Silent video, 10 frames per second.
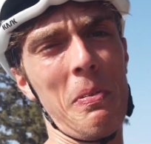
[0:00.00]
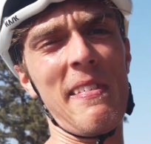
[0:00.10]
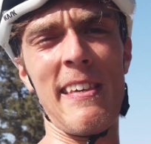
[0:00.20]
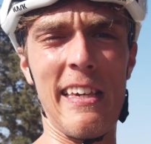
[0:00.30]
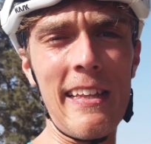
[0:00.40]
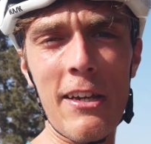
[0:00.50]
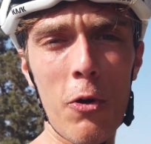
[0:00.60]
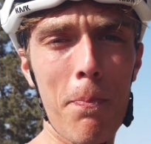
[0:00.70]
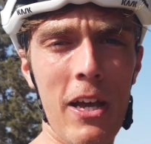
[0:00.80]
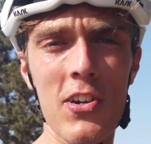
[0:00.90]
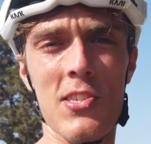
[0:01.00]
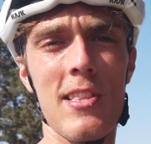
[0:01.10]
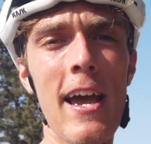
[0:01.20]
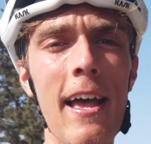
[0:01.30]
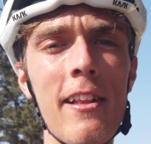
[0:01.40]
particularly good
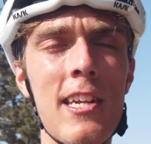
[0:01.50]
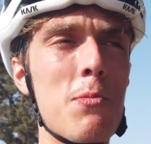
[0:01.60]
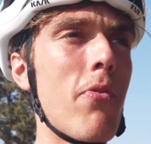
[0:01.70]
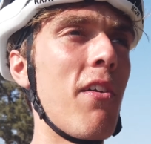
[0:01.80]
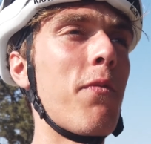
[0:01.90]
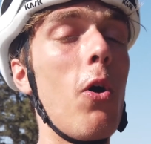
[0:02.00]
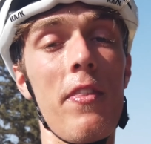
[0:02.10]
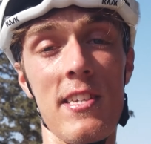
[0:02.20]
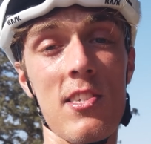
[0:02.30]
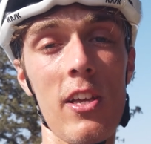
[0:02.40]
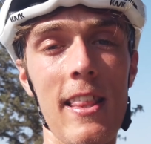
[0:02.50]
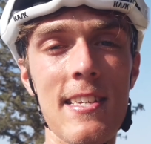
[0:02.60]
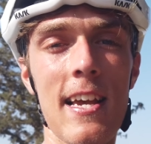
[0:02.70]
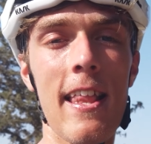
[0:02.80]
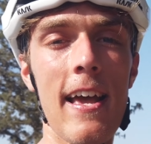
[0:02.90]
because the island is pretty, well, this certainly
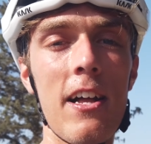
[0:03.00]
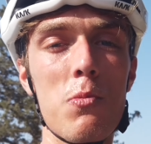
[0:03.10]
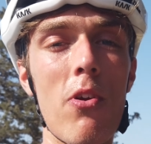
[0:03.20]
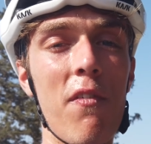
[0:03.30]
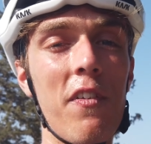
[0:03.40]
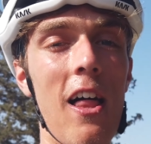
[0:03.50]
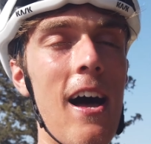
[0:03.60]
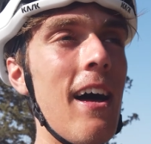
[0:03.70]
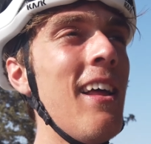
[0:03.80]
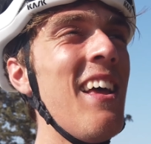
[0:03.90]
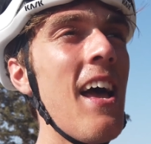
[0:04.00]
this side of the island's pretty flat.